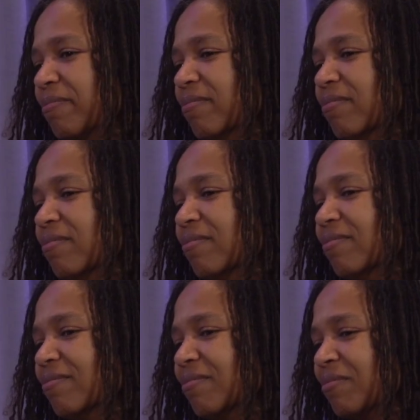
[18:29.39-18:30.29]

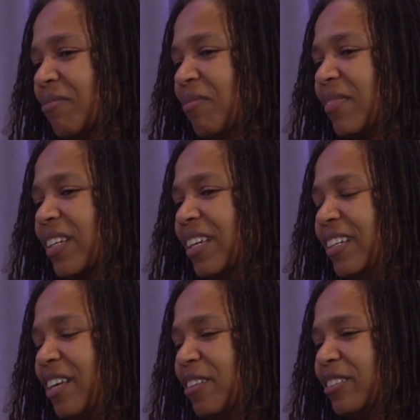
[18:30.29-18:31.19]

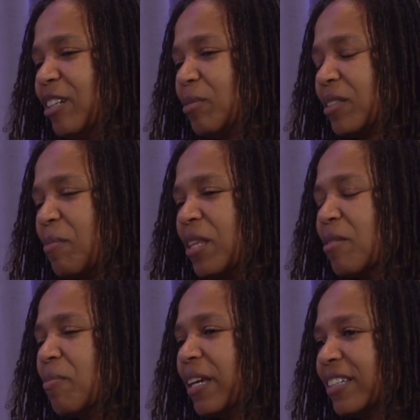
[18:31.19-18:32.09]
Any other tips? I mean,
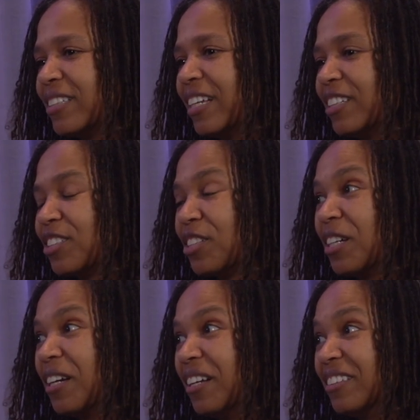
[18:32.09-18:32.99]
the biggest thing is
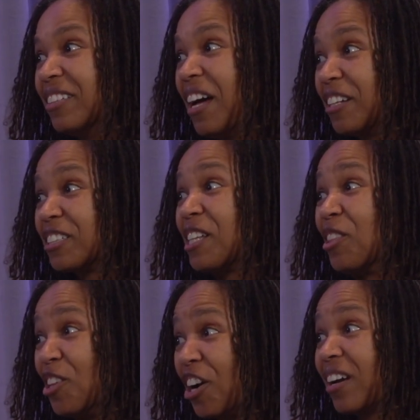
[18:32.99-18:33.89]
to honestly
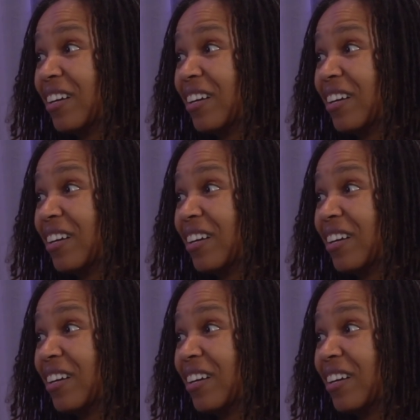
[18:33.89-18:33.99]
look.